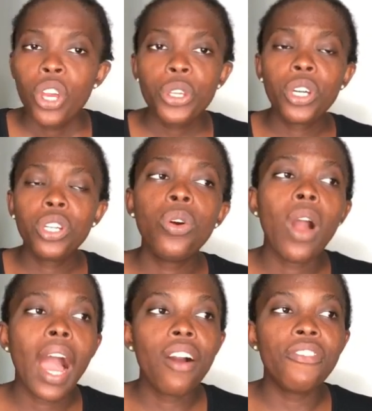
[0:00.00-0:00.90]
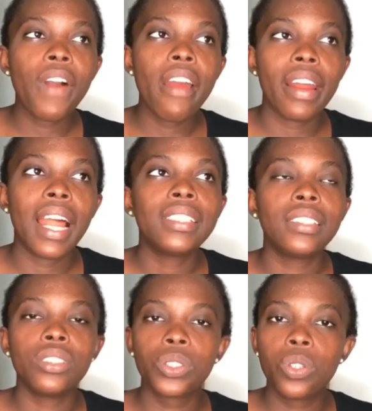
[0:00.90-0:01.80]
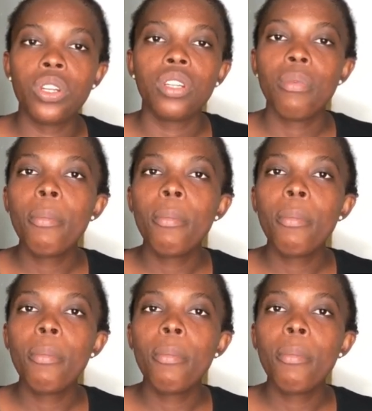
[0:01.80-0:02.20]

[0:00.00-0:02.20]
You know how viral that is going.